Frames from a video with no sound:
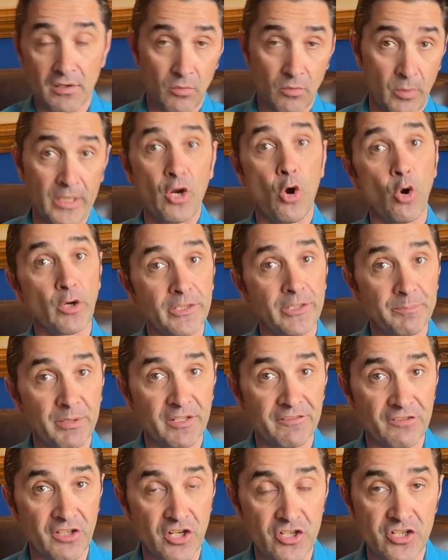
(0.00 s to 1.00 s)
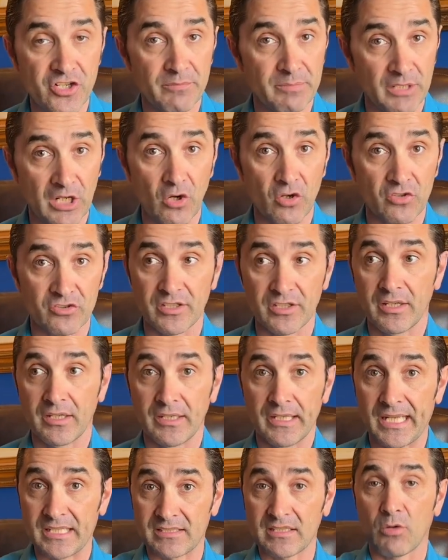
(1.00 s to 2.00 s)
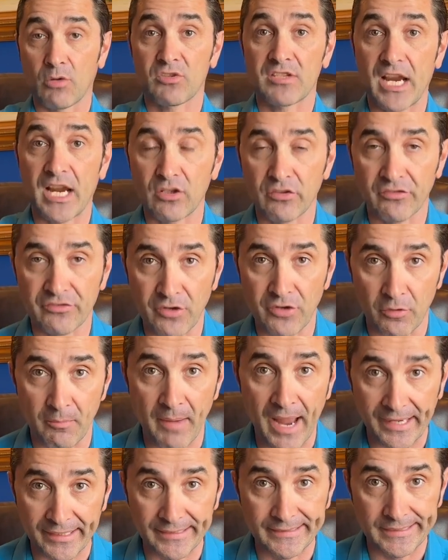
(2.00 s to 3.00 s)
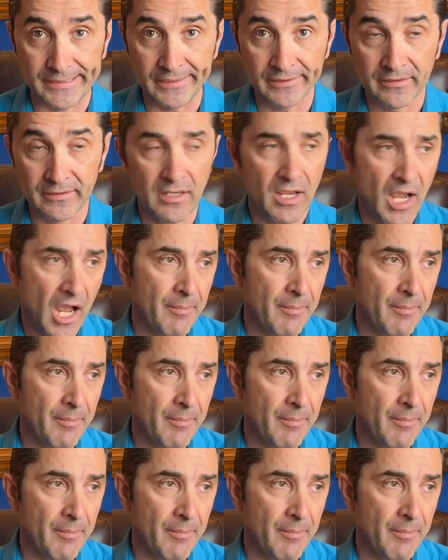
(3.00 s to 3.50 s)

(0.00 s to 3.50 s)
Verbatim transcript: We call it perversion because it's outside of normality.